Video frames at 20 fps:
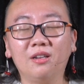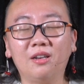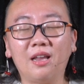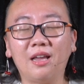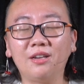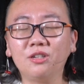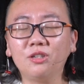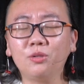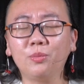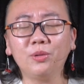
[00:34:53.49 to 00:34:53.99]

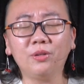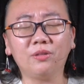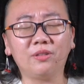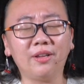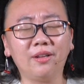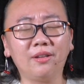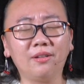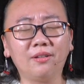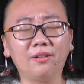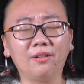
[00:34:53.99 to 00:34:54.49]
And I just want to
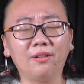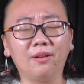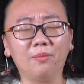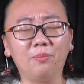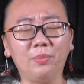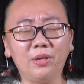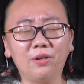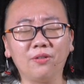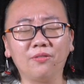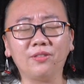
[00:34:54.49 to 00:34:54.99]
take
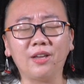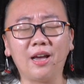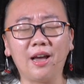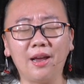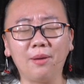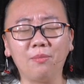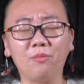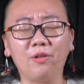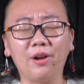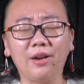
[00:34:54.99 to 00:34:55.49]
a bit of
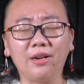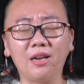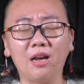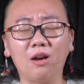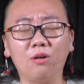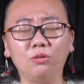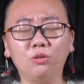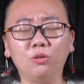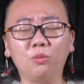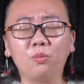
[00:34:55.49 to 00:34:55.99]
time right
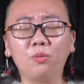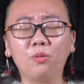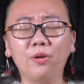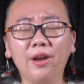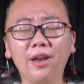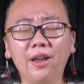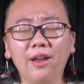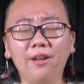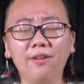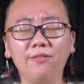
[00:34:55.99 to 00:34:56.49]
now to
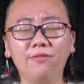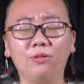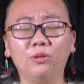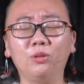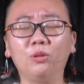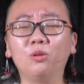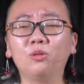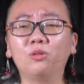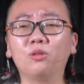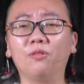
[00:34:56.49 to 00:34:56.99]
pray
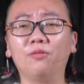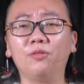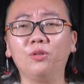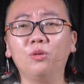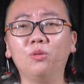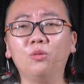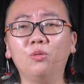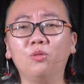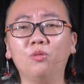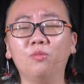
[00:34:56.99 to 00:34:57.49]
for those of
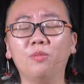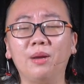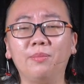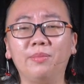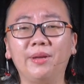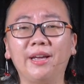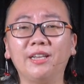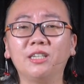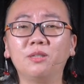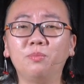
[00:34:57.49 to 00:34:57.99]
you who
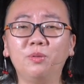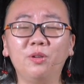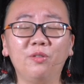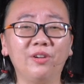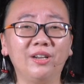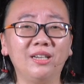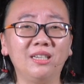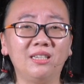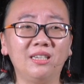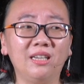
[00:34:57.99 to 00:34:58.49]
might be
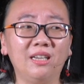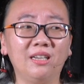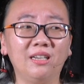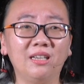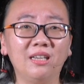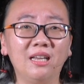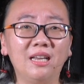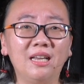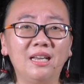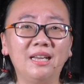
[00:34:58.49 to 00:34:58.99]
experiencing